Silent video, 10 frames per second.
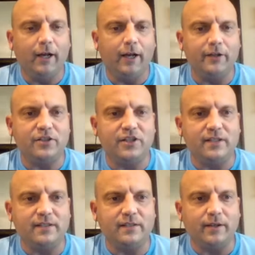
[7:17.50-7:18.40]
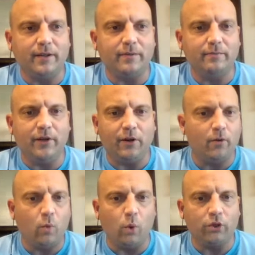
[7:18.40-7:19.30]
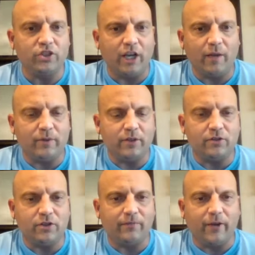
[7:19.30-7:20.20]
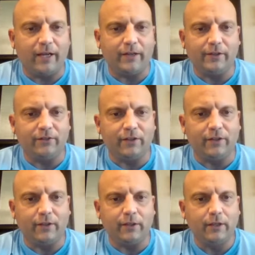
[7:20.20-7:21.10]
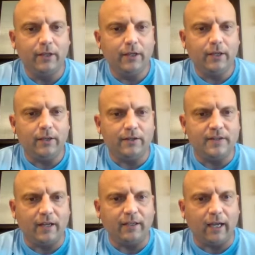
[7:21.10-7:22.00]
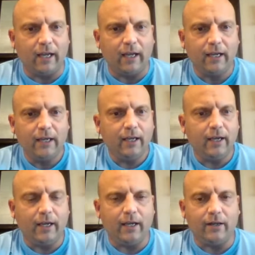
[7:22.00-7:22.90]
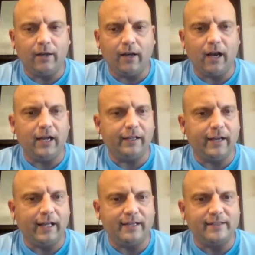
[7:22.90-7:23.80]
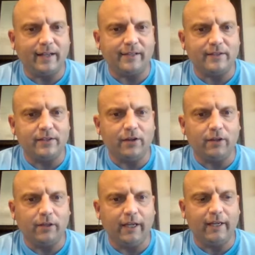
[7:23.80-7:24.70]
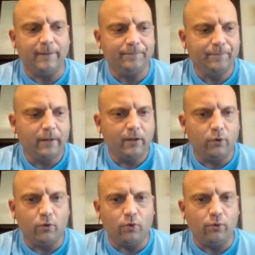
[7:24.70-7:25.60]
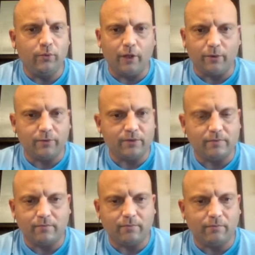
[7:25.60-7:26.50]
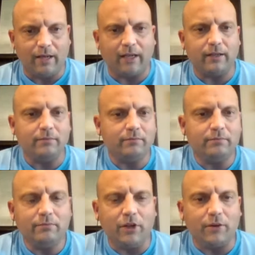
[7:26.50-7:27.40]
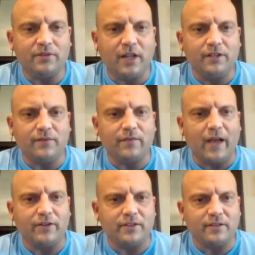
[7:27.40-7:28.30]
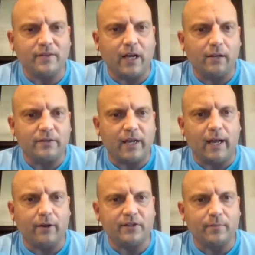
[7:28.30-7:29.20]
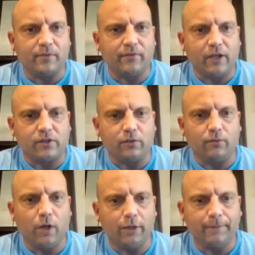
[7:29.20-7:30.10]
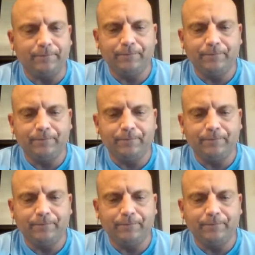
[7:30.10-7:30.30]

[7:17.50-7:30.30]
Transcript: She's a world championship finalist in the 10K, and a highly, highly talented young lady who, is making, tens of thousands of dollars now as a professional runner